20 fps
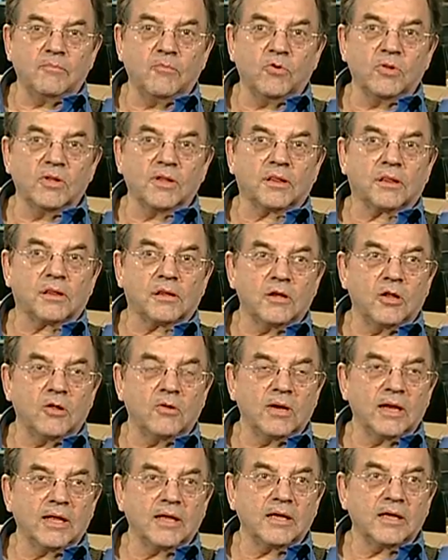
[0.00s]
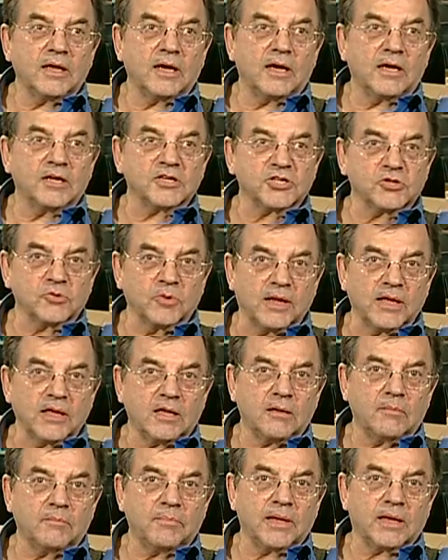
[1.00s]
It will slowly
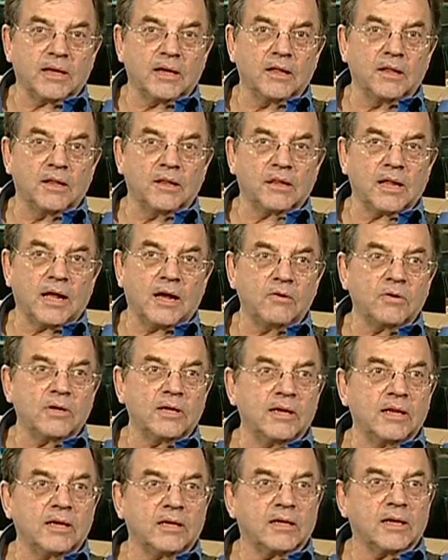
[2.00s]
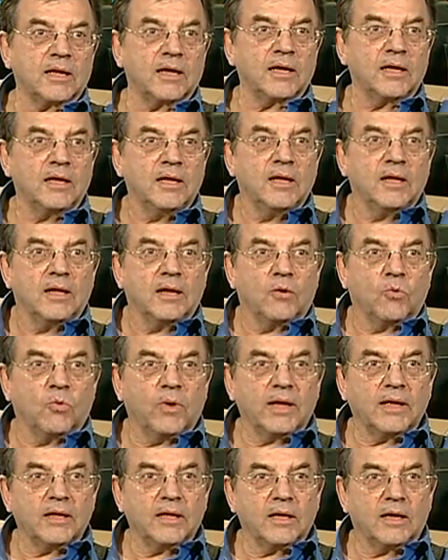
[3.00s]
shrink, because how can it
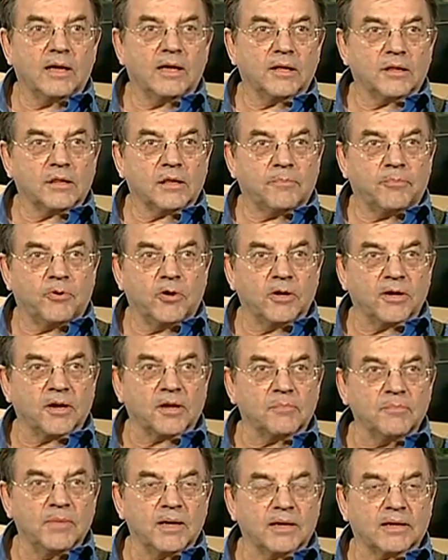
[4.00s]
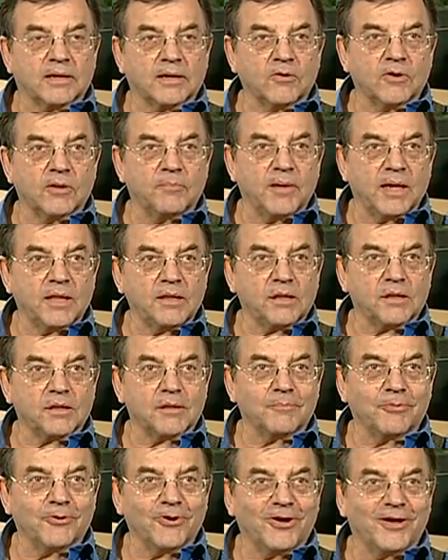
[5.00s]
support its military
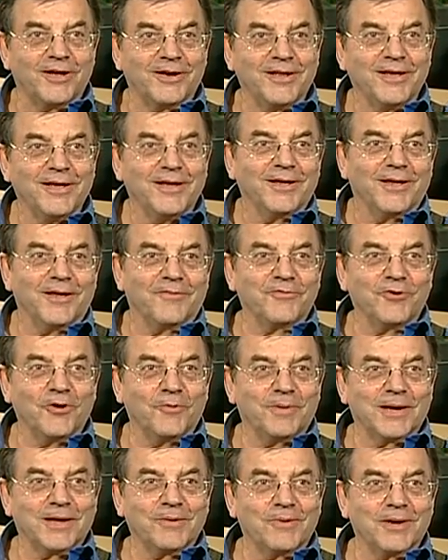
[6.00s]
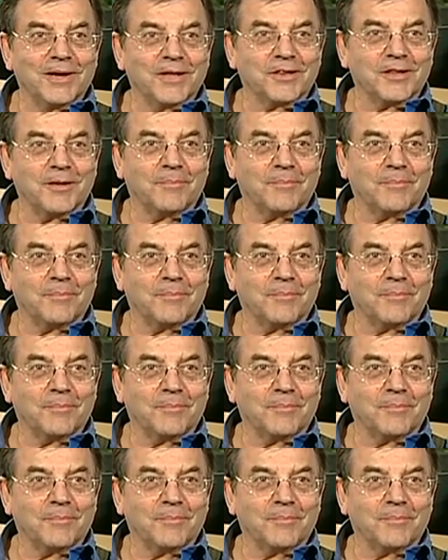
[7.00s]
bases abroad if nobody will